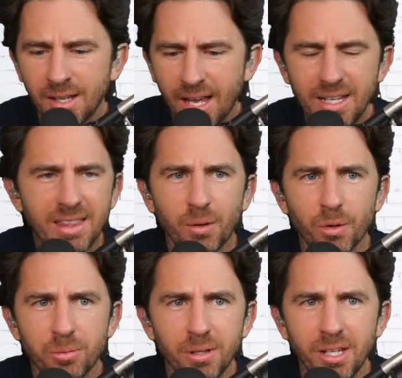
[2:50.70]
anything
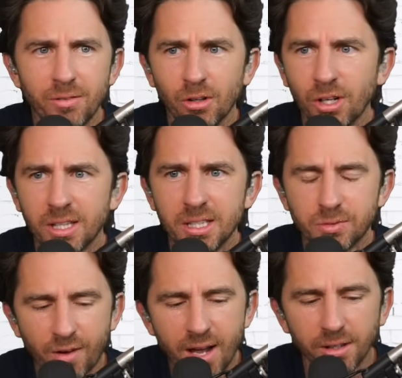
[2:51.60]
with me to even look at these
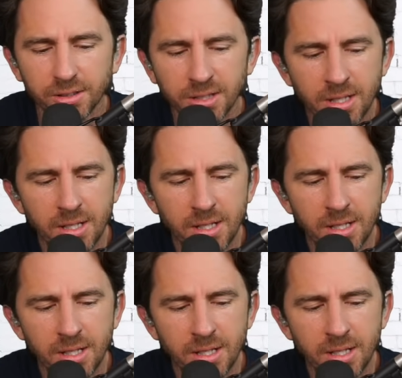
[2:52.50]
files."